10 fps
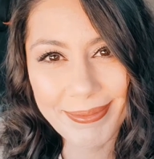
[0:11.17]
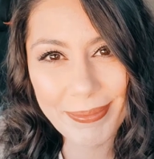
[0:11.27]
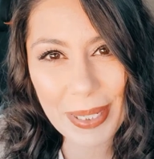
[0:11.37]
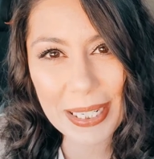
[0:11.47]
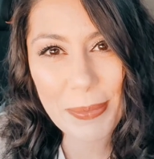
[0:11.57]

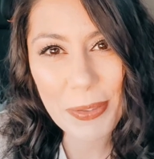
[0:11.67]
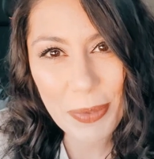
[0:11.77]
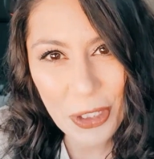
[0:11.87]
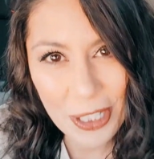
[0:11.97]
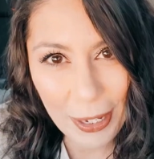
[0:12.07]
My name is
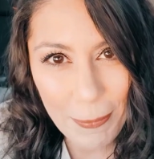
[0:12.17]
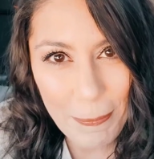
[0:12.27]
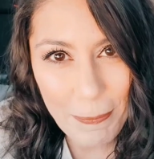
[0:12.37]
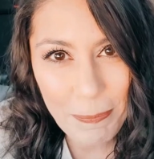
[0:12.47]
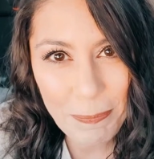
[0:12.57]
Michelle.
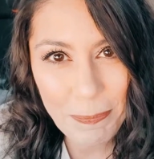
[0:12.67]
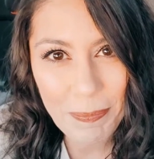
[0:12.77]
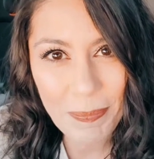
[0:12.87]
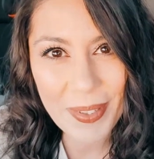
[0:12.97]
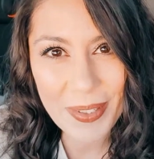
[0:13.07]

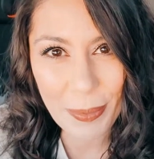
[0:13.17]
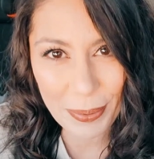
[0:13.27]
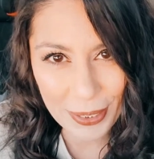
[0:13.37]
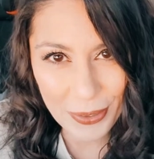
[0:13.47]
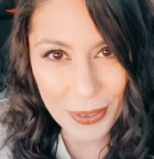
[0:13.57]
It's a
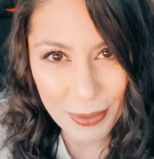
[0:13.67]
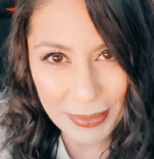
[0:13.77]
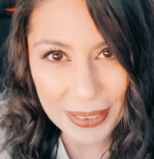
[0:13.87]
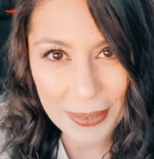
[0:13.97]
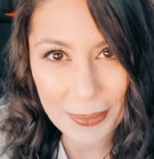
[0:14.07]
pleasure to
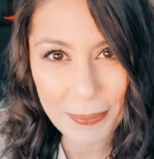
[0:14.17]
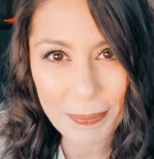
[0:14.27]
meet you.